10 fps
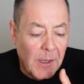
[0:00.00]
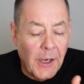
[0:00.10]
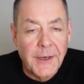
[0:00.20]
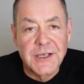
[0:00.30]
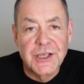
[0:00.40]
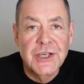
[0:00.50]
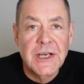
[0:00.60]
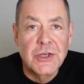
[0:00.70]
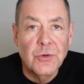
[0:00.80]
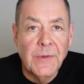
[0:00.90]
I can
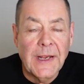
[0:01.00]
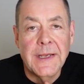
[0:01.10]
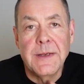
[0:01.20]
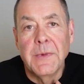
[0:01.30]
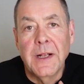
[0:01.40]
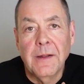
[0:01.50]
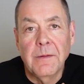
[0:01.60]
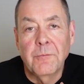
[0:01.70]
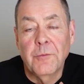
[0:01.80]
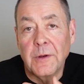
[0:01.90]
schedule that
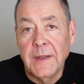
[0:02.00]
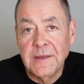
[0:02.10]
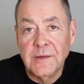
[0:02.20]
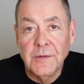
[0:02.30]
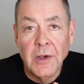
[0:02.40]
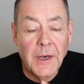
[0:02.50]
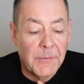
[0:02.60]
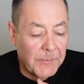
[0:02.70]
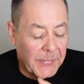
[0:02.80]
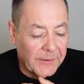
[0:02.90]
email for a later time,
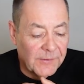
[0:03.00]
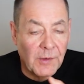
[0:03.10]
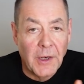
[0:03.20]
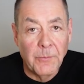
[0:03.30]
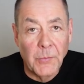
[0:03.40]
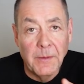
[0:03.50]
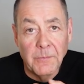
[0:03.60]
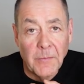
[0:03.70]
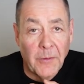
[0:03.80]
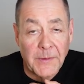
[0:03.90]
at a better time
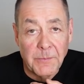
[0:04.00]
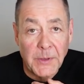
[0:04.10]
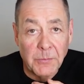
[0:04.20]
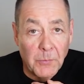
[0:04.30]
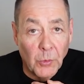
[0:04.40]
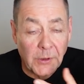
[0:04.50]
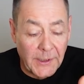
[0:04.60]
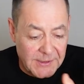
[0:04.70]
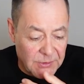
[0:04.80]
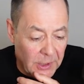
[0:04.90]
when I think people are more
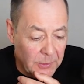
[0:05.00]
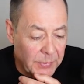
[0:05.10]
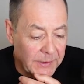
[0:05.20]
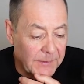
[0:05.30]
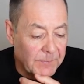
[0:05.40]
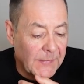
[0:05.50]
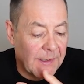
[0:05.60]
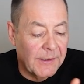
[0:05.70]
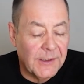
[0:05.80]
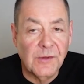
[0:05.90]
likely to open it,
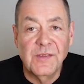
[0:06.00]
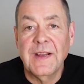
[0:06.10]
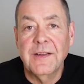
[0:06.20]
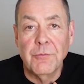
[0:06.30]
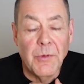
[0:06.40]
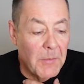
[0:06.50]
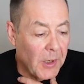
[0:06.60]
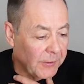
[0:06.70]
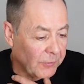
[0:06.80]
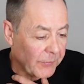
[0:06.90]
and I can set a
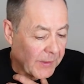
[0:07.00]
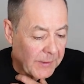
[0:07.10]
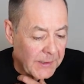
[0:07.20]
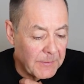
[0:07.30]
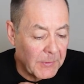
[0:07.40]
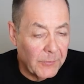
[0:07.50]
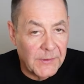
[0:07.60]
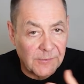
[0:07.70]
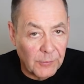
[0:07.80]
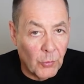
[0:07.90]
reminder on that email.
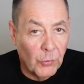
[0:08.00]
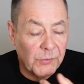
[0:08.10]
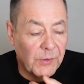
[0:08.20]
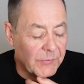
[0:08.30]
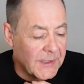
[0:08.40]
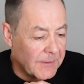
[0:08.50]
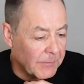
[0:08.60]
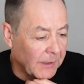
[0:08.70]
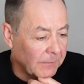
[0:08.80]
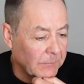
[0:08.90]
These are all sort of
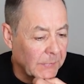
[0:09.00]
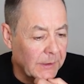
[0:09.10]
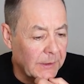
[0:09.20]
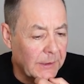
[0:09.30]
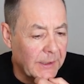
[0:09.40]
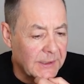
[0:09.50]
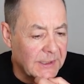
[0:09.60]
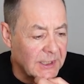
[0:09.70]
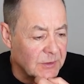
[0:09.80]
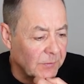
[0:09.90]
email
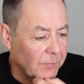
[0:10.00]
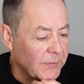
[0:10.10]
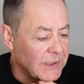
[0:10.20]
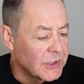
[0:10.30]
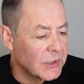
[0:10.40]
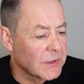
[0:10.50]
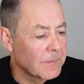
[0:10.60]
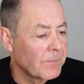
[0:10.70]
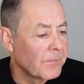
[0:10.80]
engagement features.